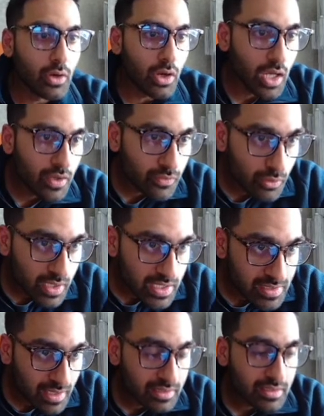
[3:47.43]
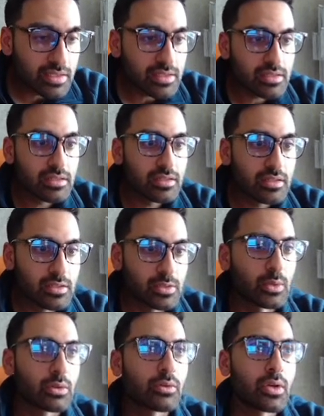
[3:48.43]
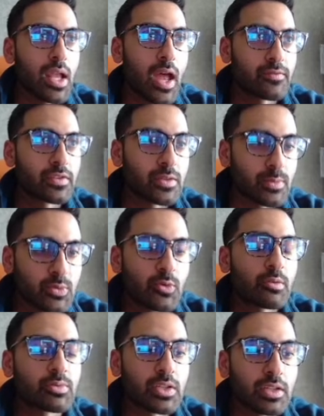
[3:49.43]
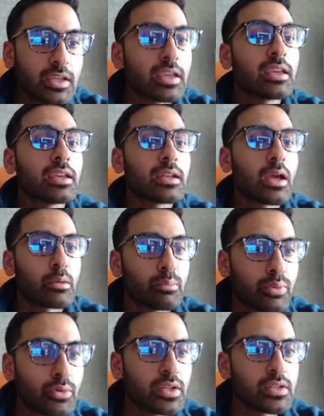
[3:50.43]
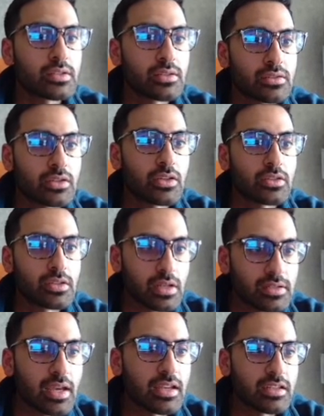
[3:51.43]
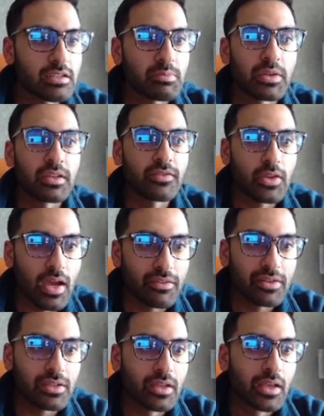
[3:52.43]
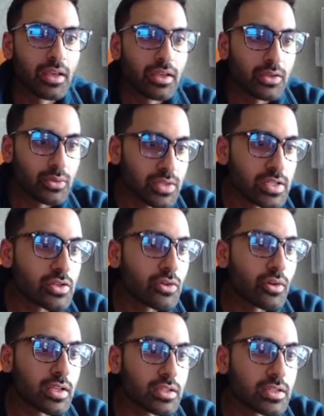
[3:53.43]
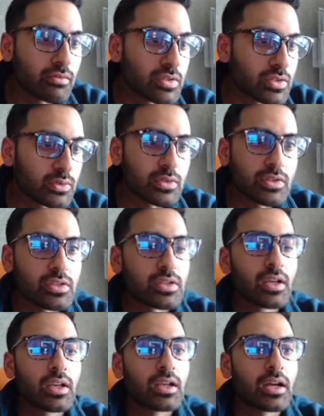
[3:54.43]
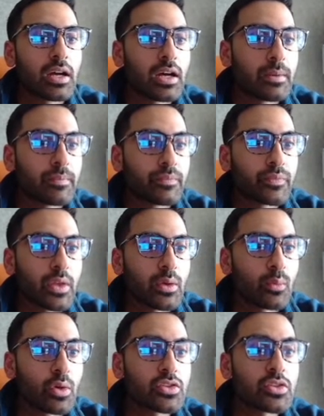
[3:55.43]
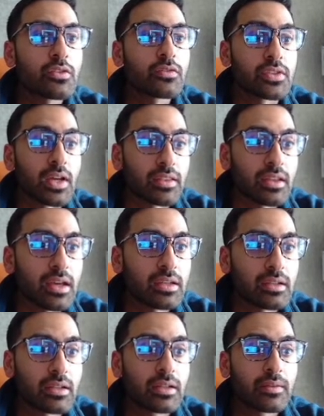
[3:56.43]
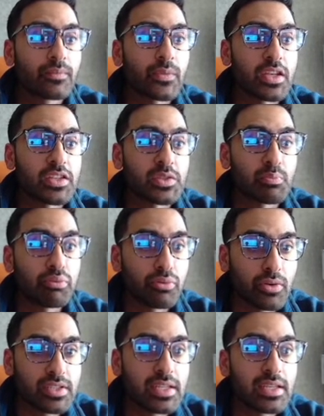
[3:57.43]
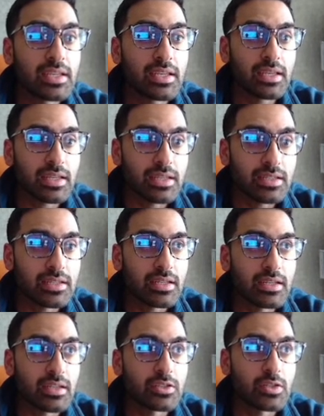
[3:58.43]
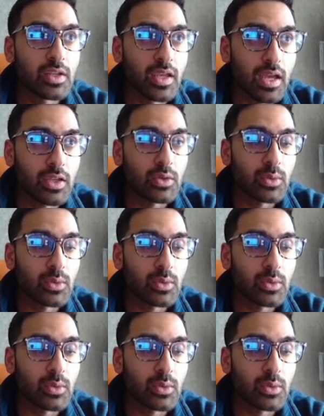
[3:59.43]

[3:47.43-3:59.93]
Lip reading: have already done this, so I already have a subscription key and endpoint to test, but if you haven't, you'll need to create this resource. Once you've done that, it's pretty easy to get your